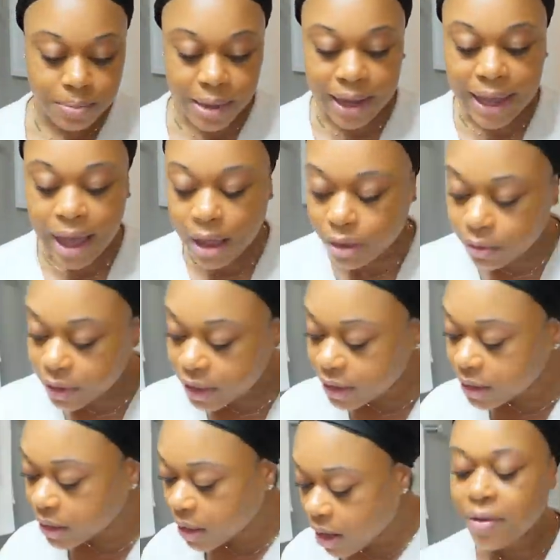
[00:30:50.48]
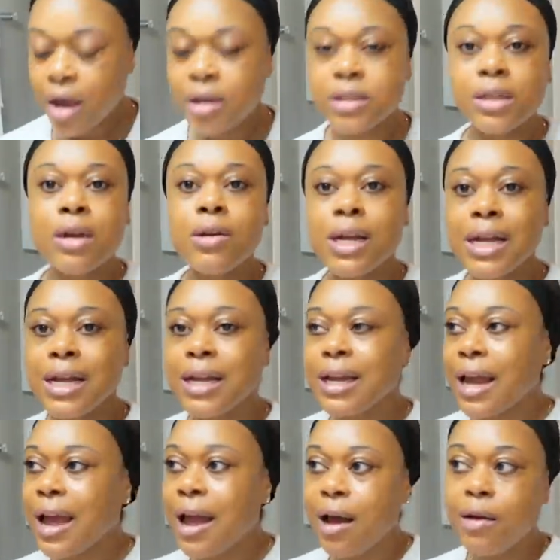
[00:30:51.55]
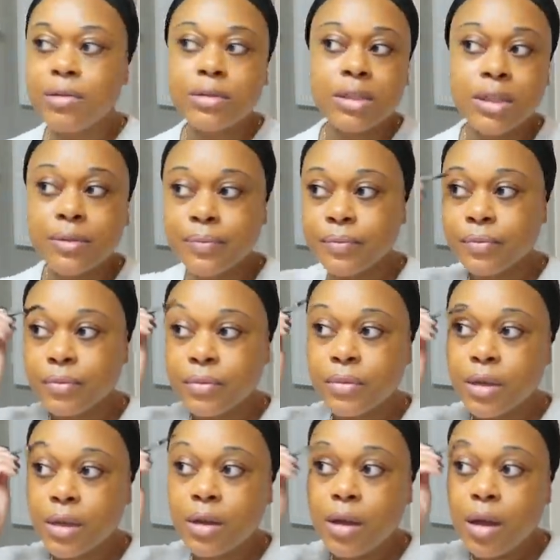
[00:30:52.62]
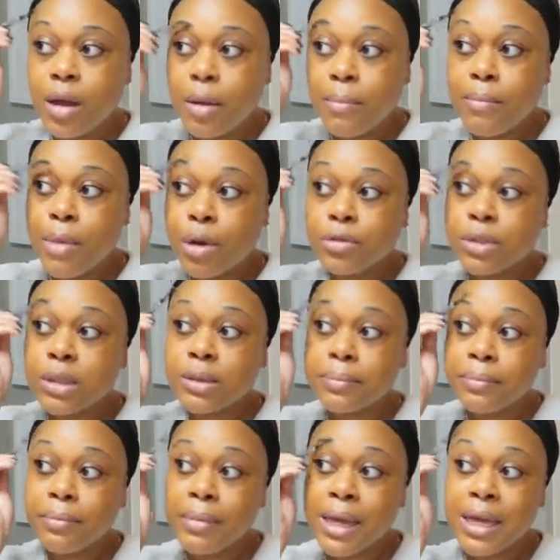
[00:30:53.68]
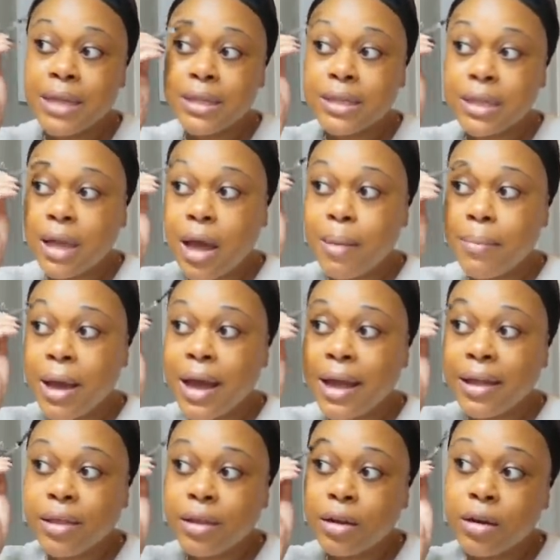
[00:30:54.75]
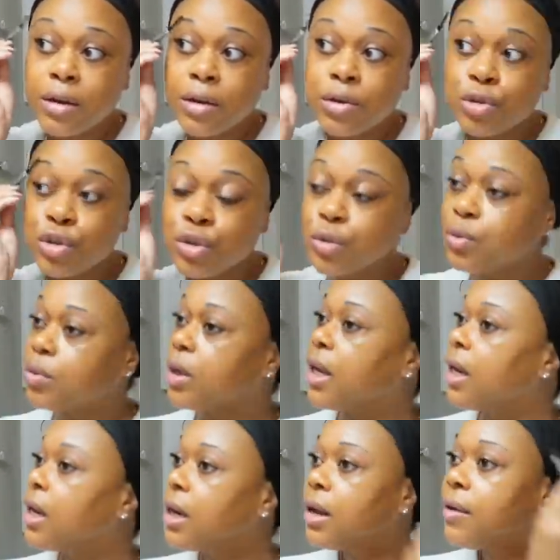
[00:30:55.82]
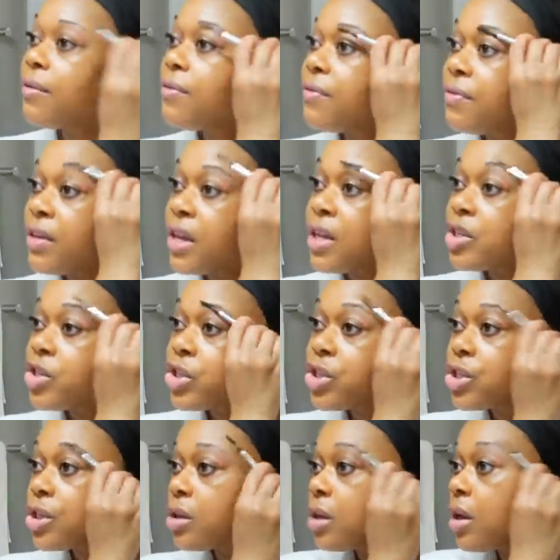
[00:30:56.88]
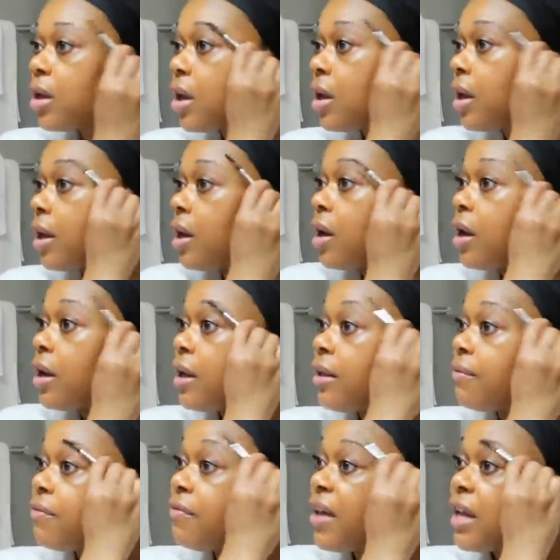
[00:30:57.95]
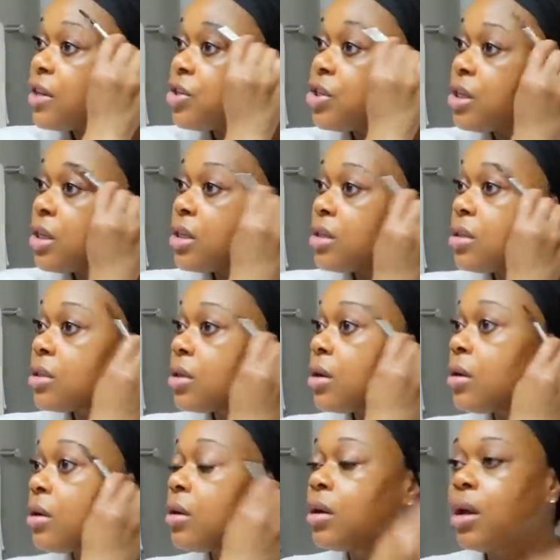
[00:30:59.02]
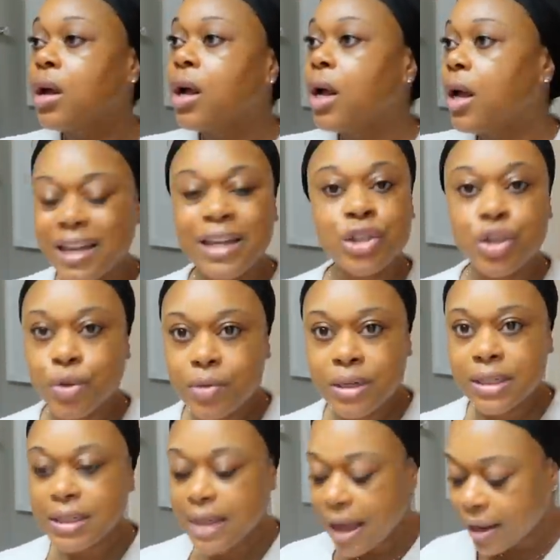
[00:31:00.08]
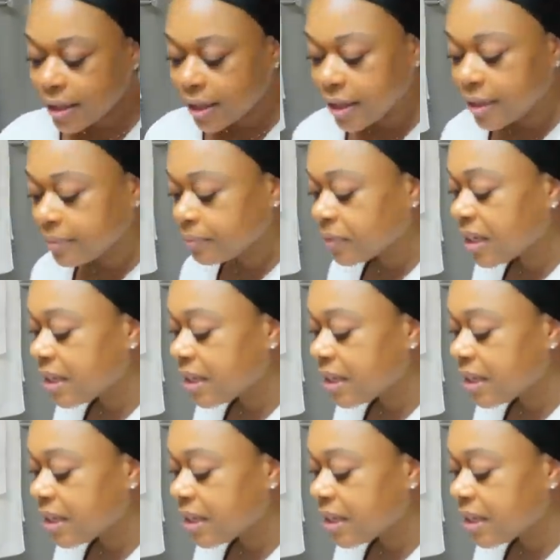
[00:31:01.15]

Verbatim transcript: my calories. I also cut out most meat. I'm either doing fish and veggies, like tuna salad,